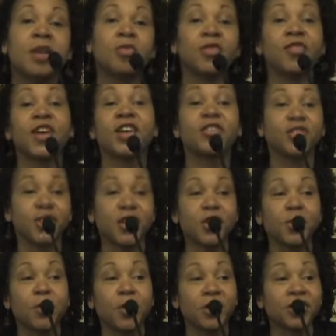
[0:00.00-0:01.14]
professors here
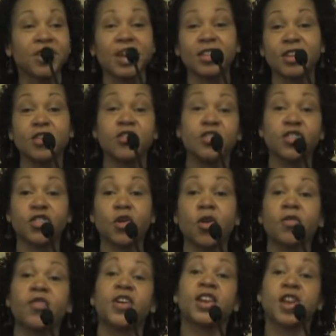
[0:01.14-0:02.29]
at Portland State, they used to show
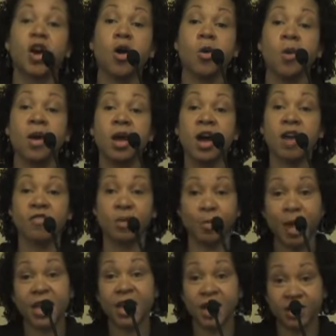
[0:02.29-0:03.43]
a video of the
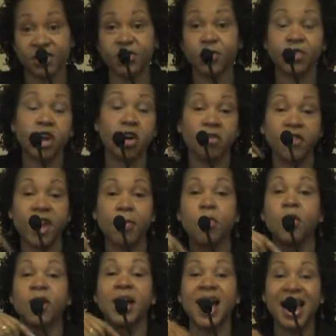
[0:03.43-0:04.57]
making, because this was called
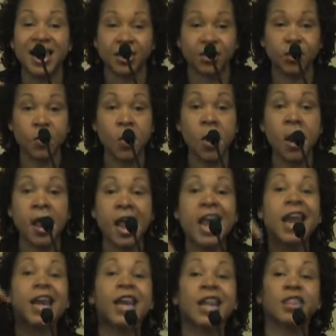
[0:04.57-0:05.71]
Vanport College.
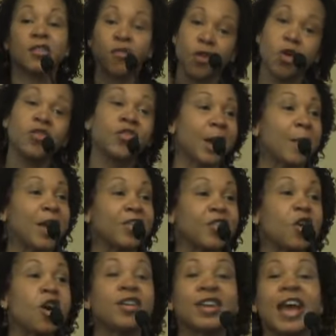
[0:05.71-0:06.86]
And mm -hmm. the first time I
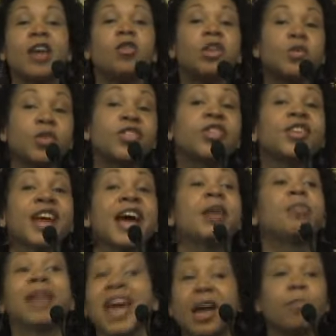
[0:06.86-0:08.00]
saw it, not only was there not
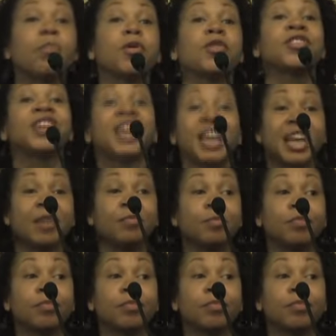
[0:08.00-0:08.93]
a black person in it,